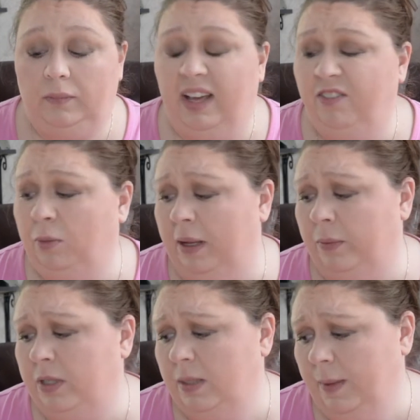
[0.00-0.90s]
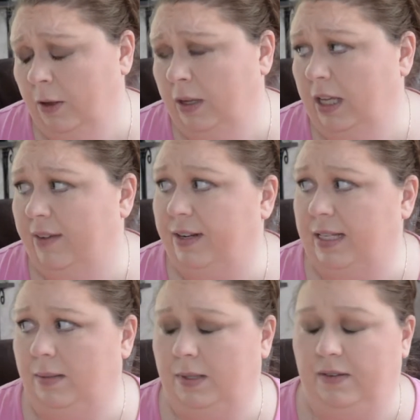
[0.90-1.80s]
I've played with Smokey. I've done
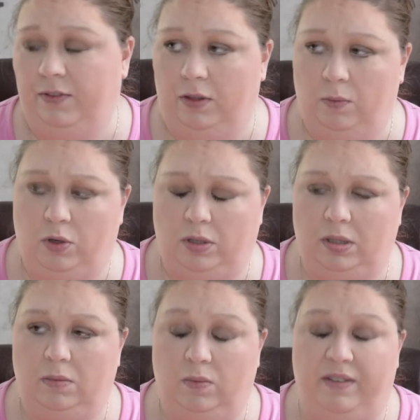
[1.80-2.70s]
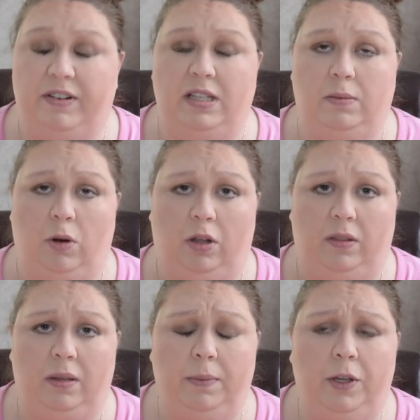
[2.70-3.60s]
some stuff on the works. I've done some work on
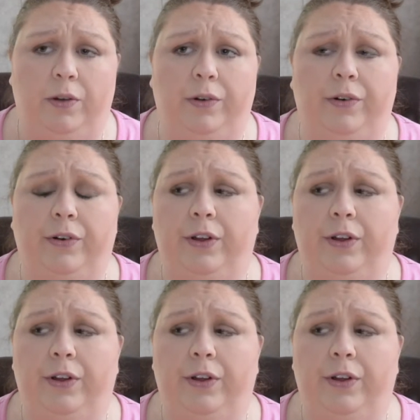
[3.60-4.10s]
the computer.